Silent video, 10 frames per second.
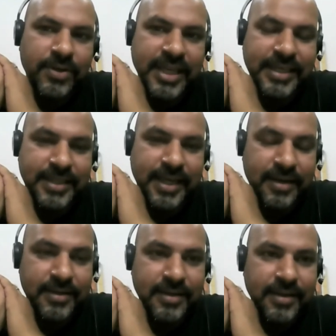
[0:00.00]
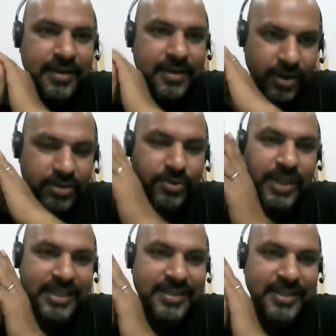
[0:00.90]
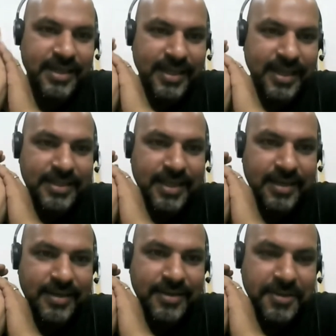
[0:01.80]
direction, not to the eastern direction.